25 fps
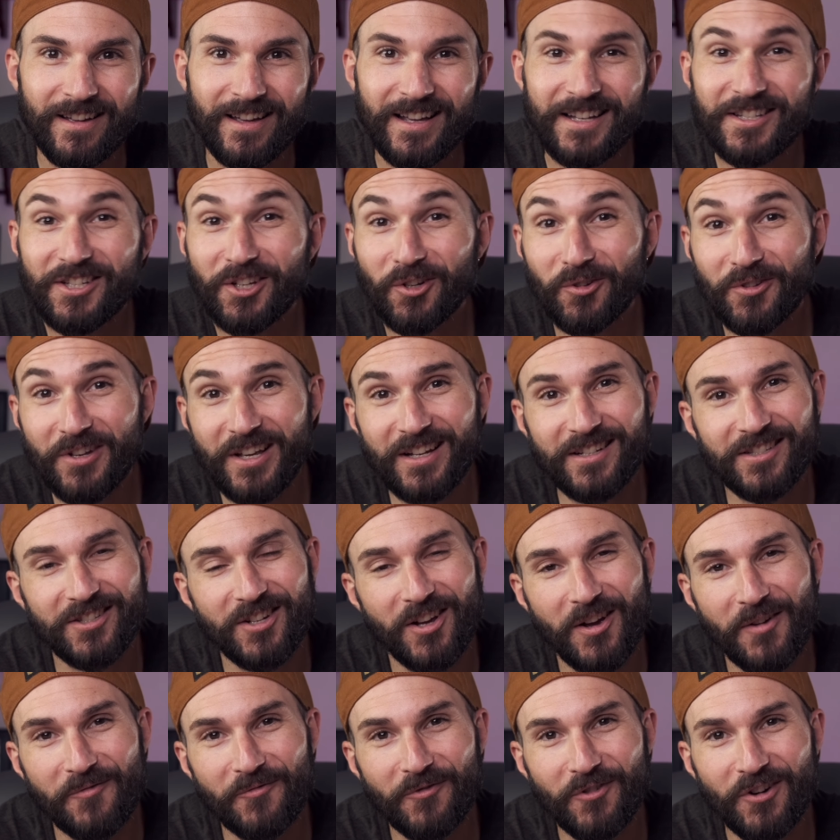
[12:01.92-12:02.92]
Until next
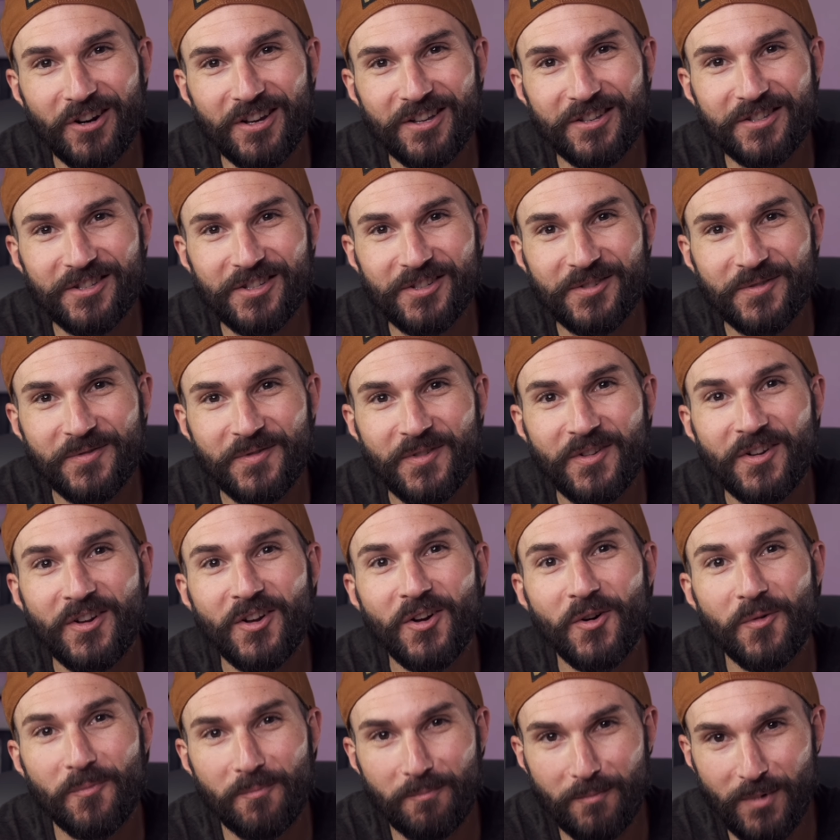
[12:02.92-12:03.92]
time, friends,
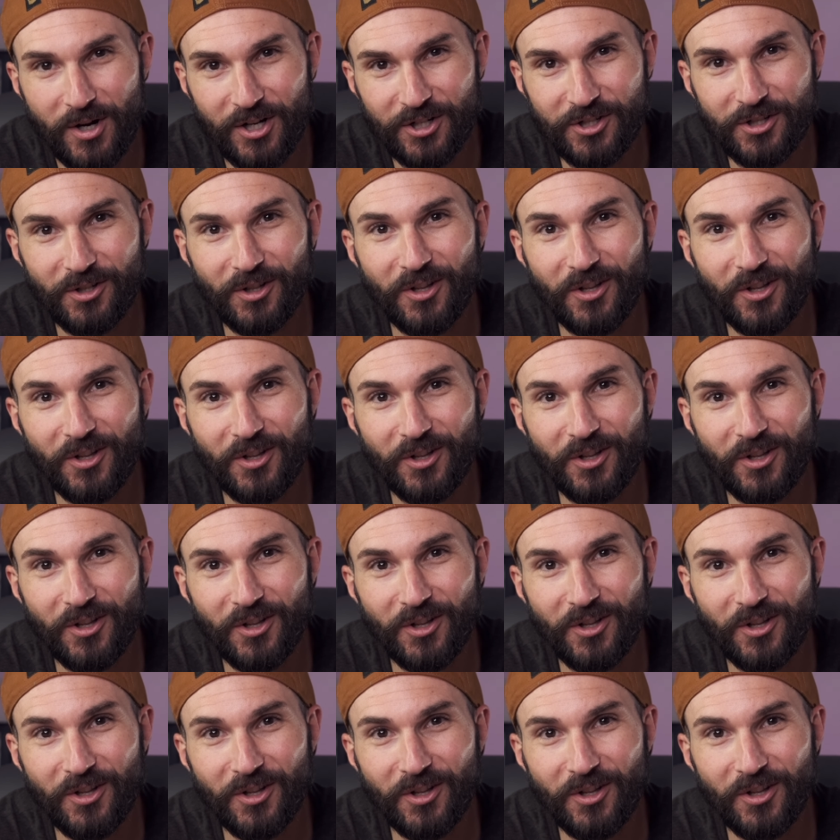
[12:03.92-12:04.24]
much